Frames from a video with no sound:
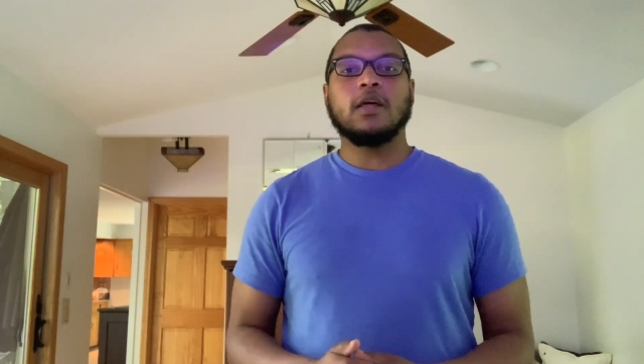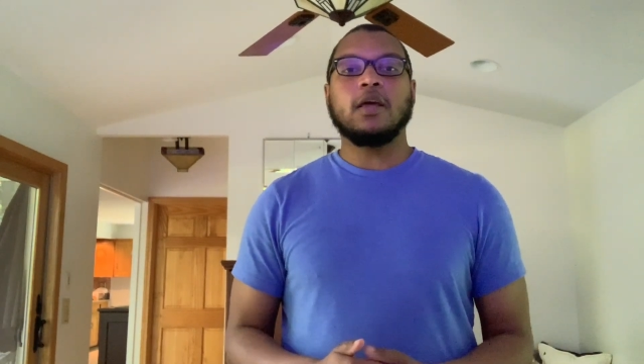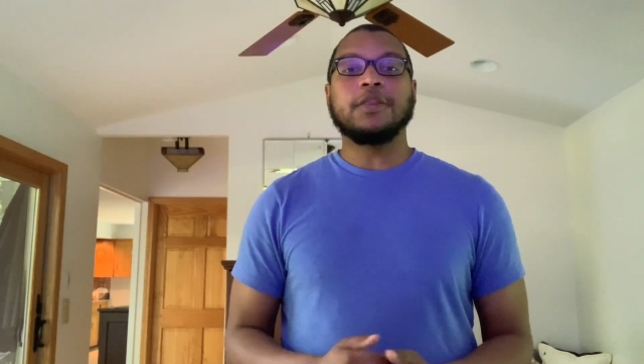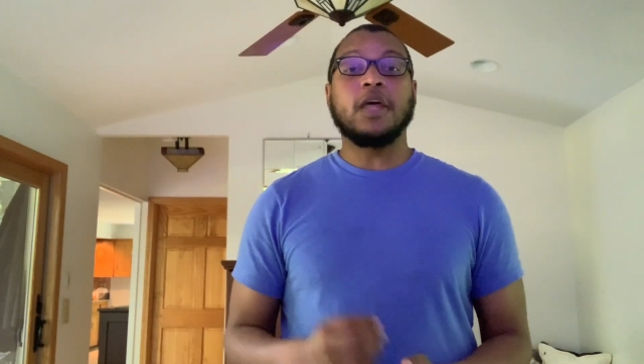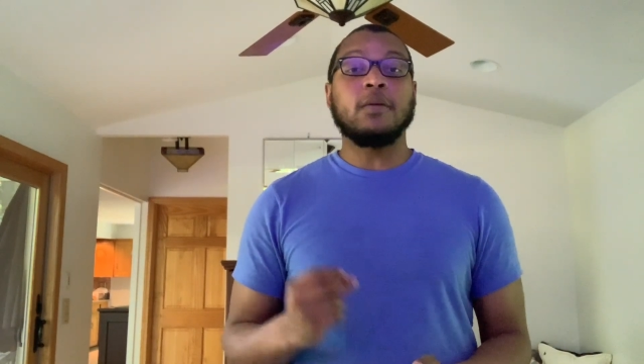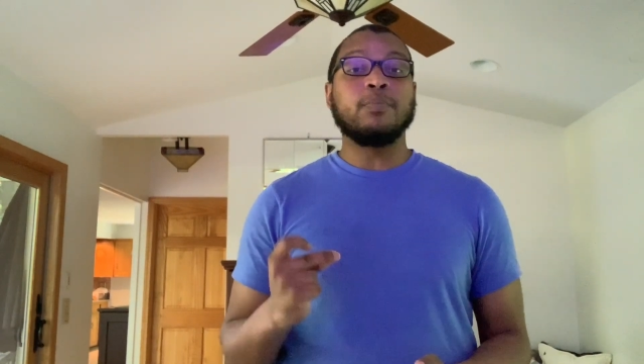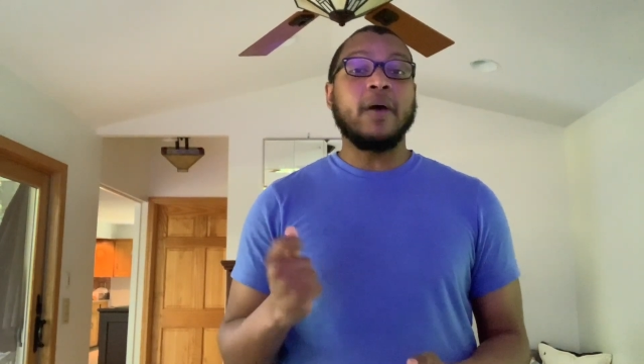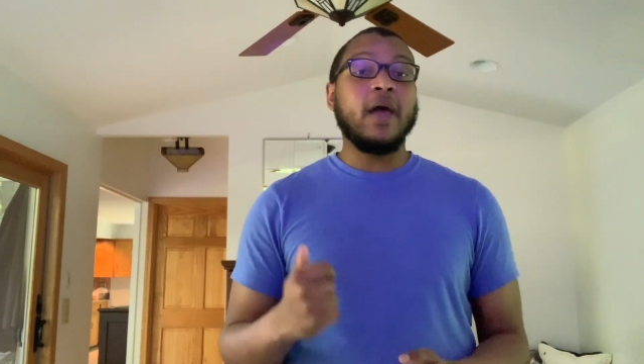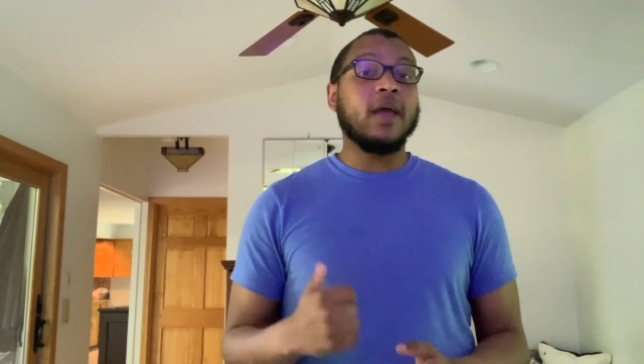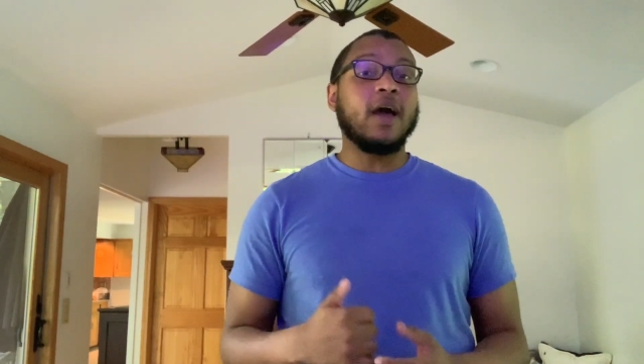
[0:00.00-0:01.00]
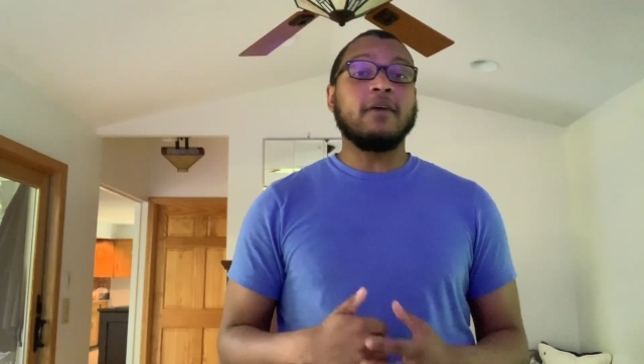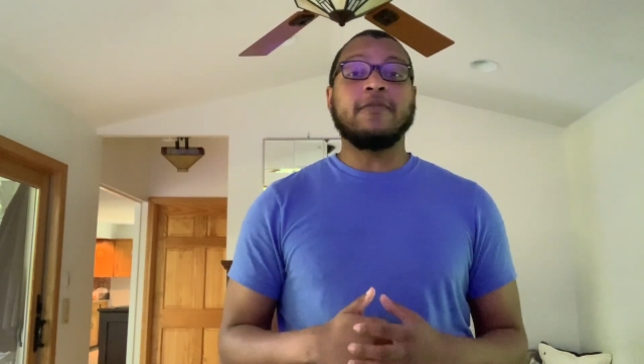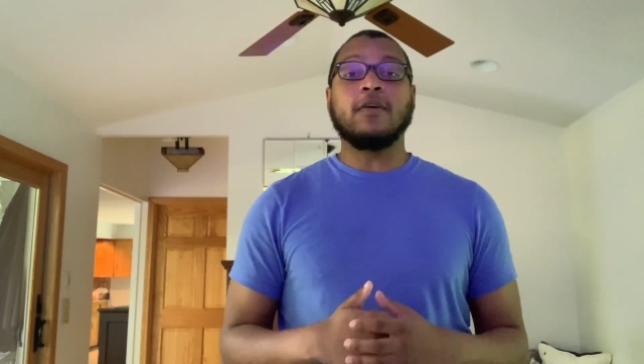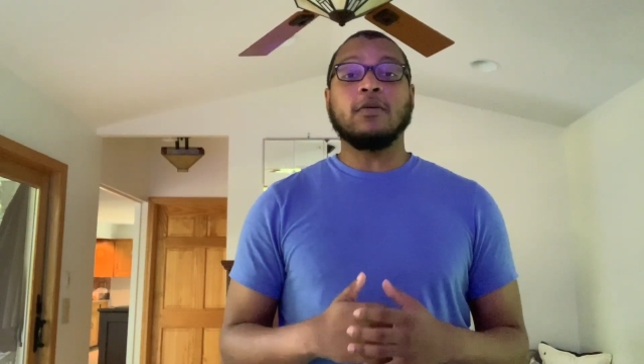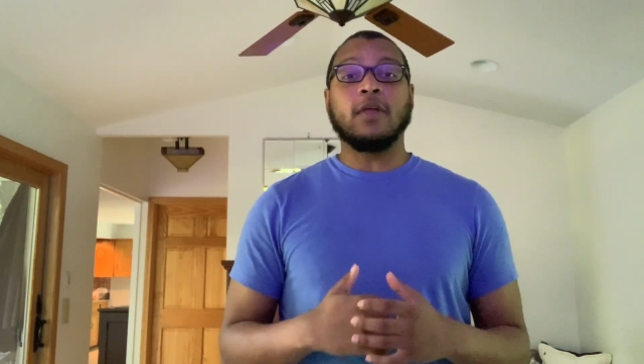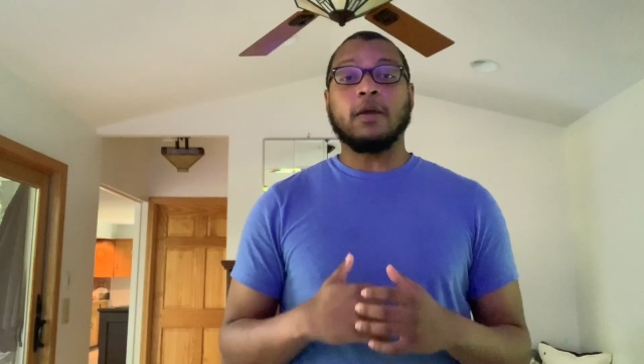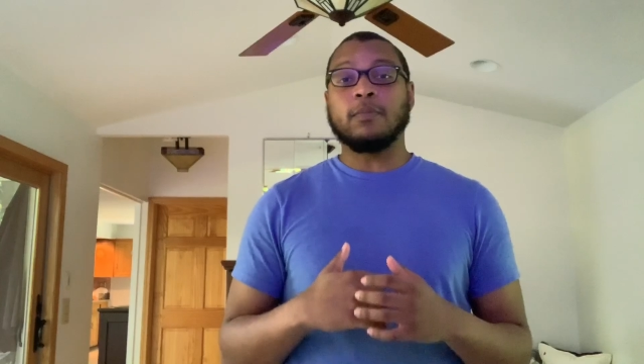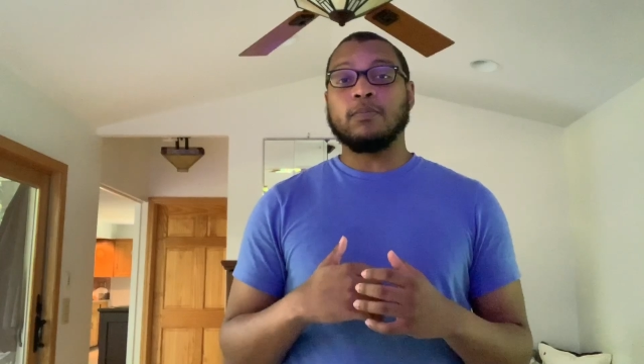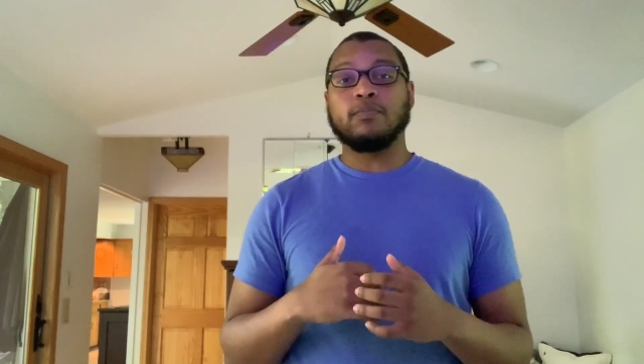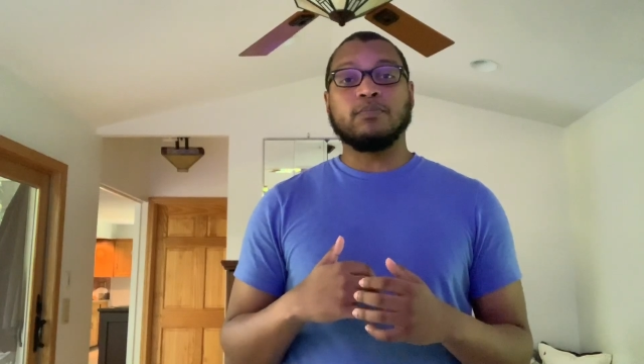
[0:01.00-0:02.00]
And then bang, I felt like
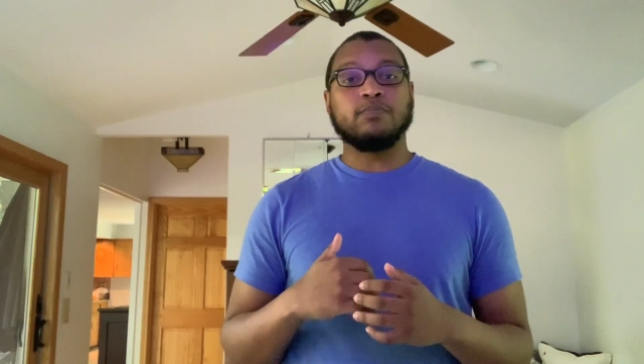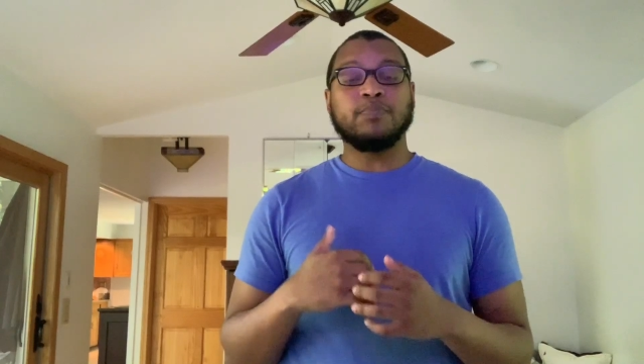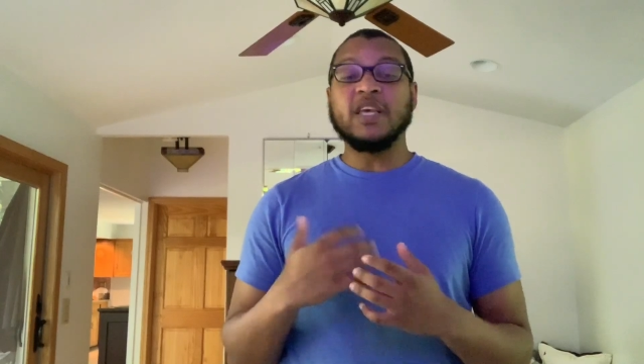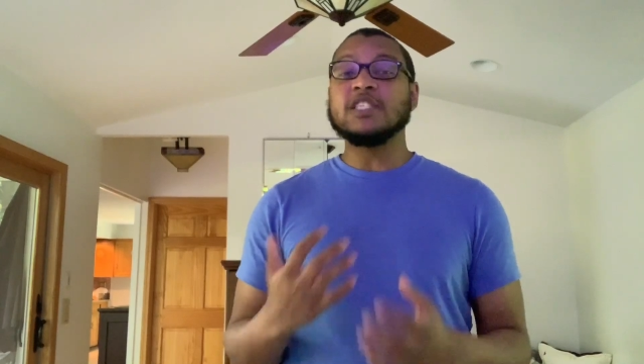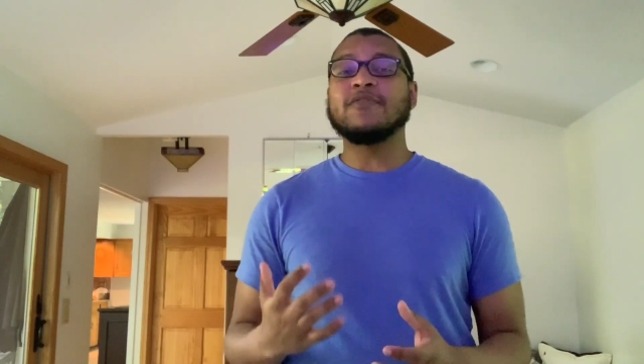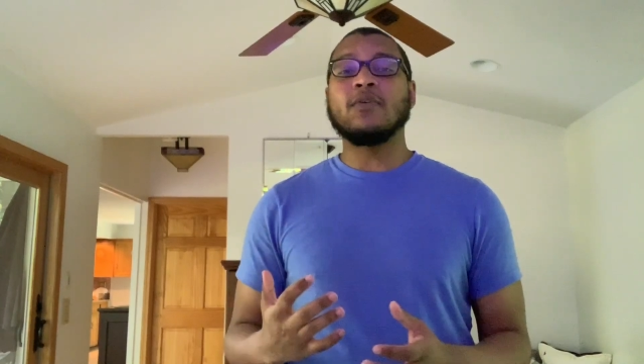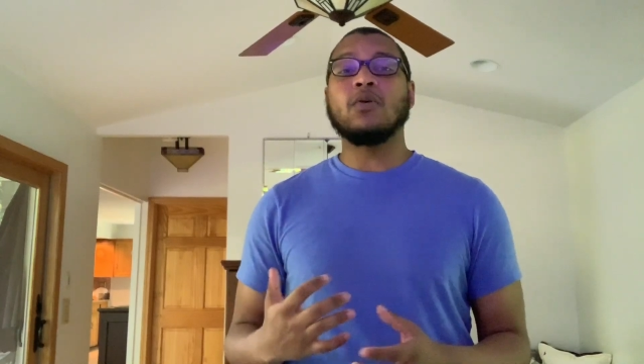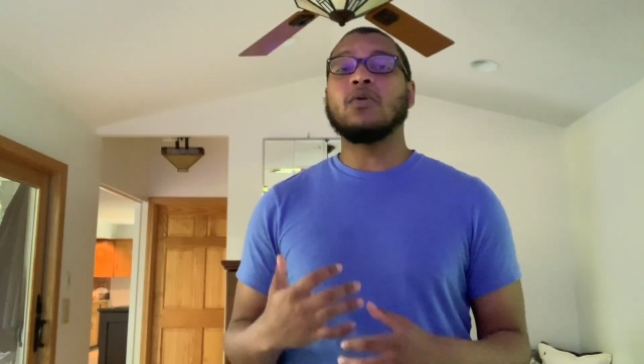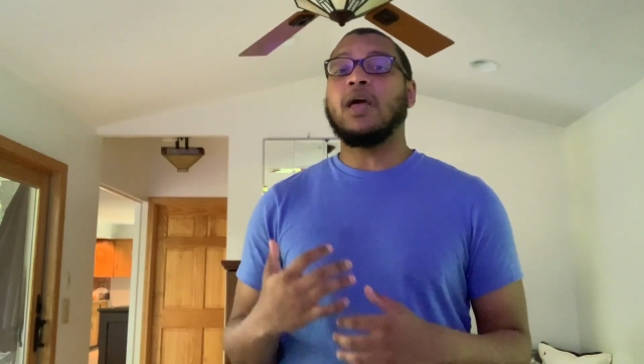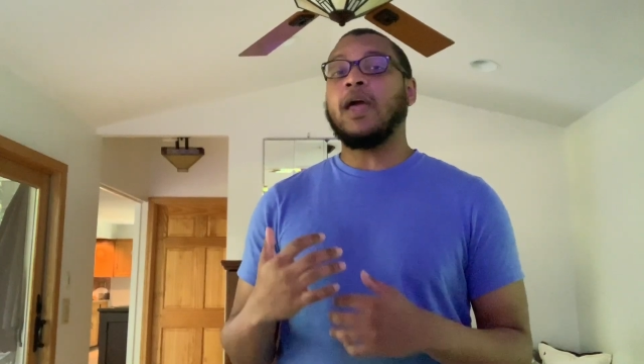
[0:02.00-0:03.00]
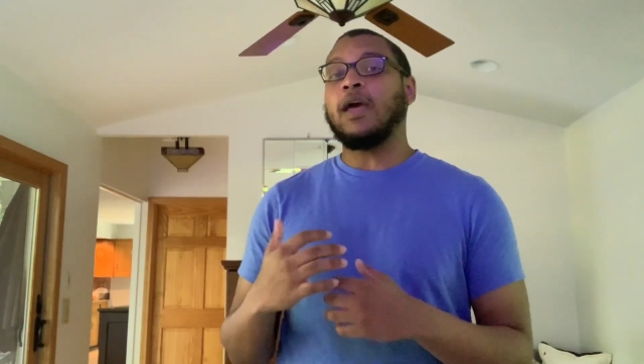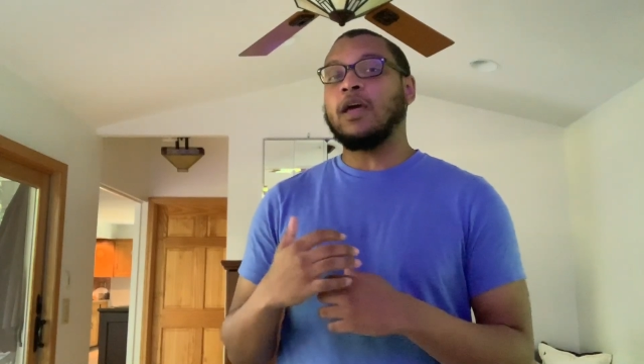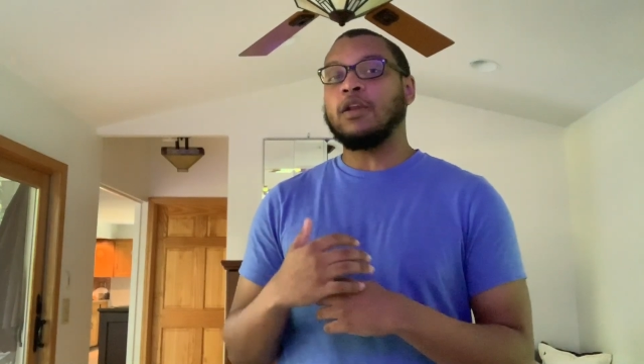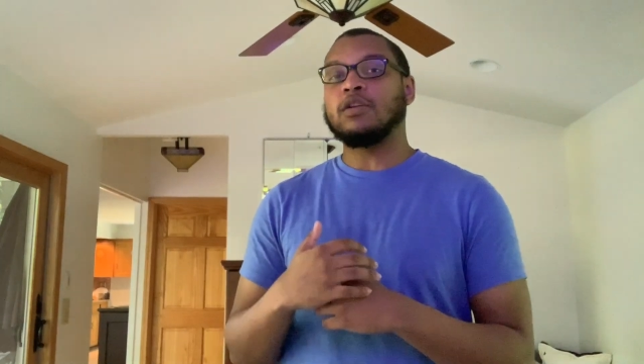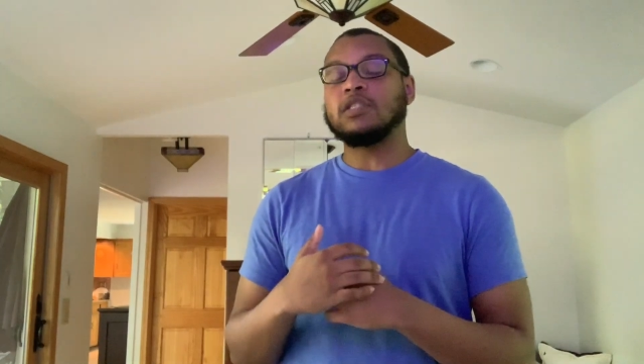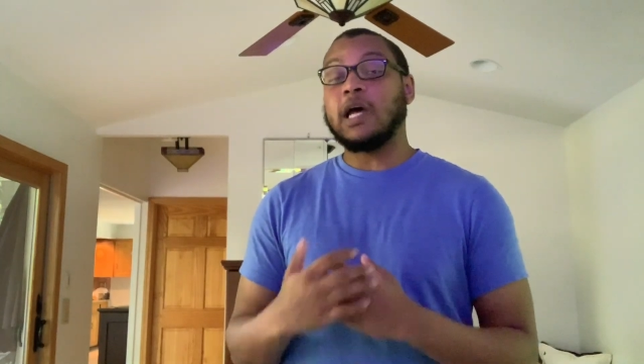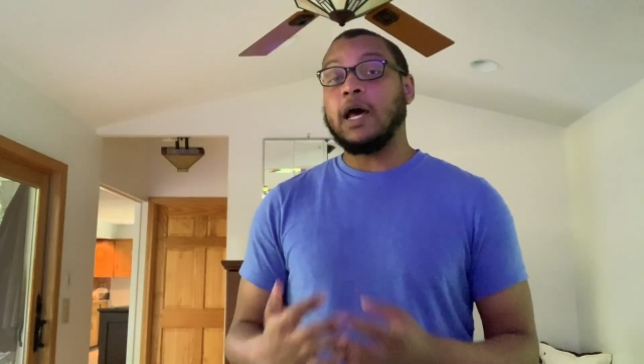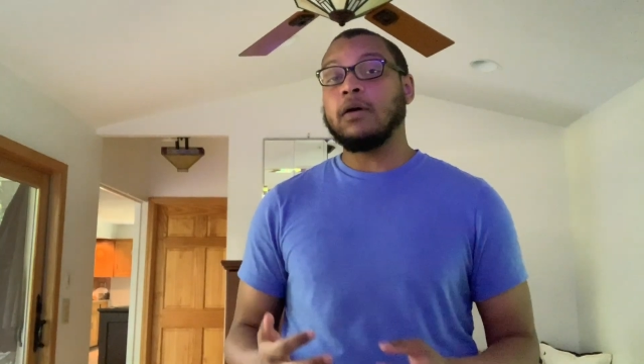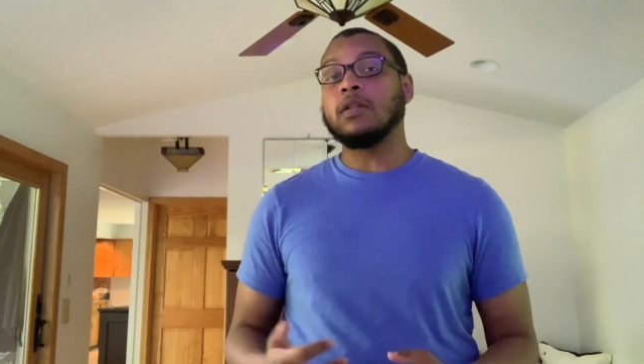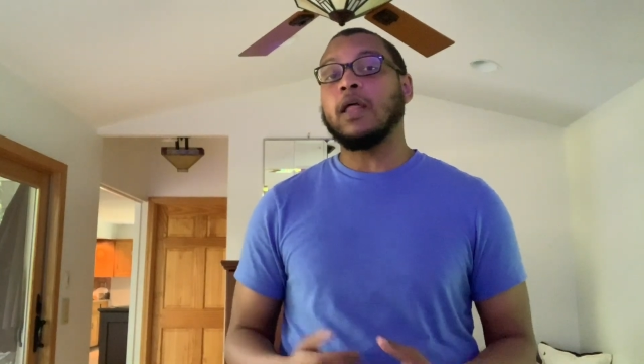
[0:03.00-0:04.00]
peaceful and
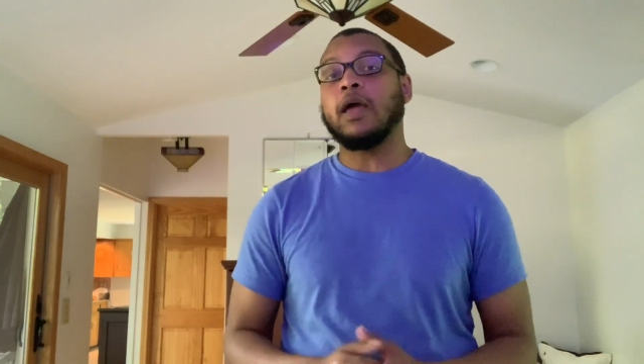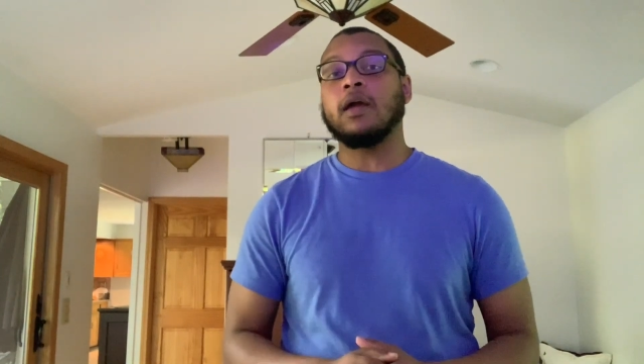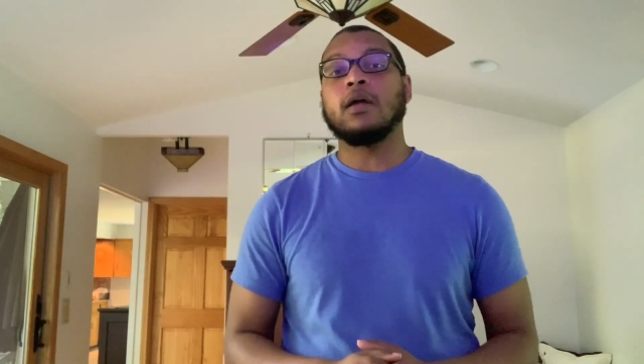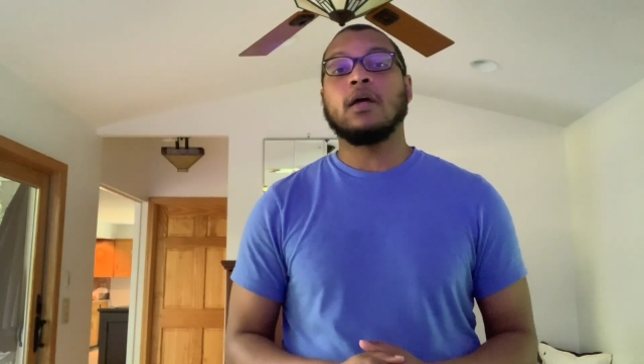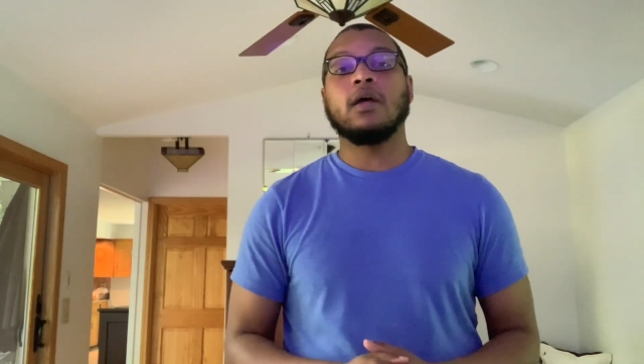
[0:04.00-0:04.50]
childlike.